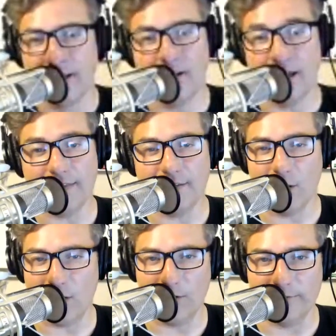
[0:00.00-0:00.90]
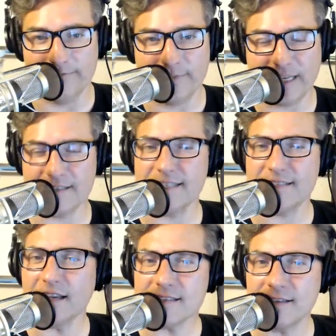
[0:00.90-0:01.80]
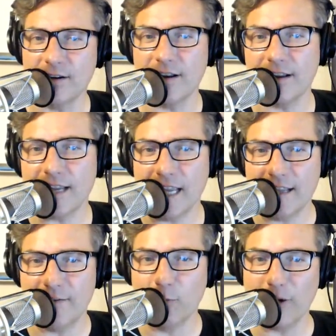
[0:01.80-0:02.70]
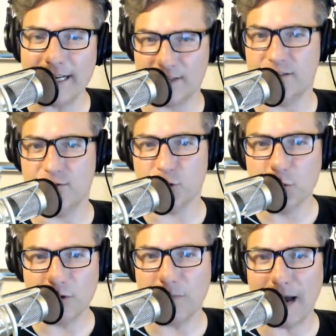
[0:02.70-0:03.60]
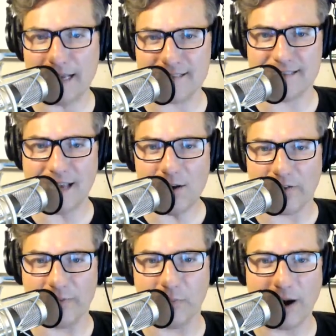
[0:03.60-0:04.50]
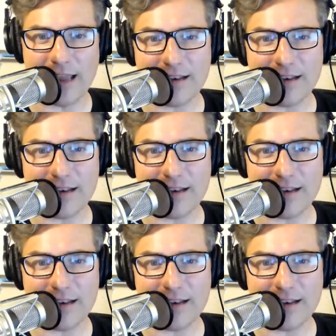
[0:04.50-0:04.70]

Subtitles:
No, because it doesn't ring true to myself, Brett.